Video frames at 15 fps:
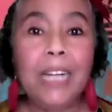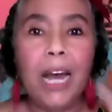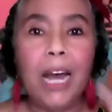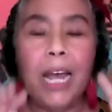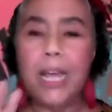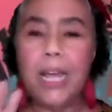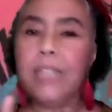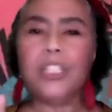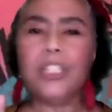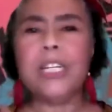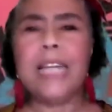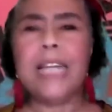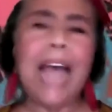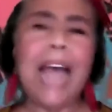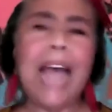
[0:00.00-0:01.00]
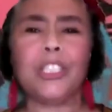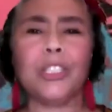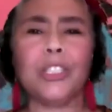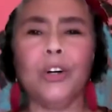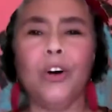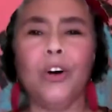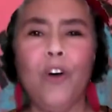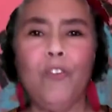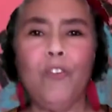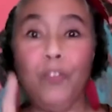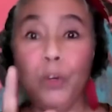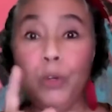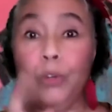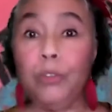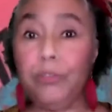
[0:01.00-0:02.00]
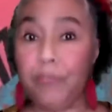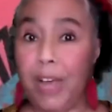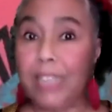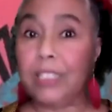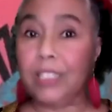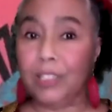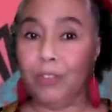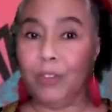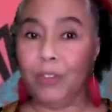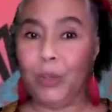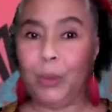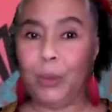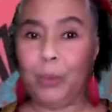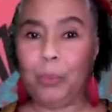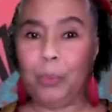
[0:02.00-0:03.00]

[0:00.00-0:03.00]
an international food festival.